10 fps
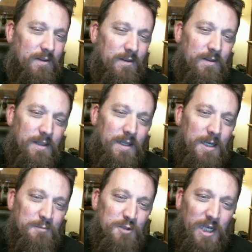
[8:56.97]

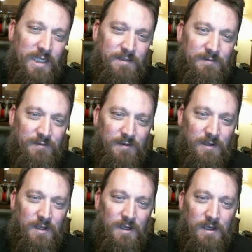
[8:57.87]
objective,
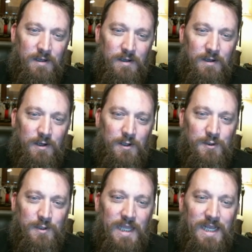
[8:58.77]

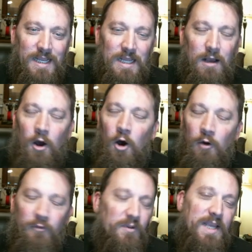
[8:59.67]
so that
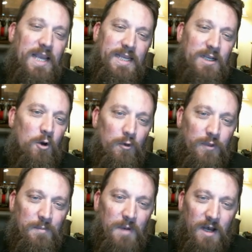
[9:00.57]
hopefully I can hold
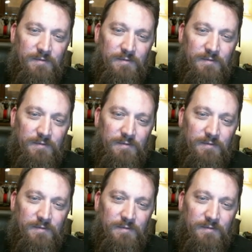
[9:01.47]
them off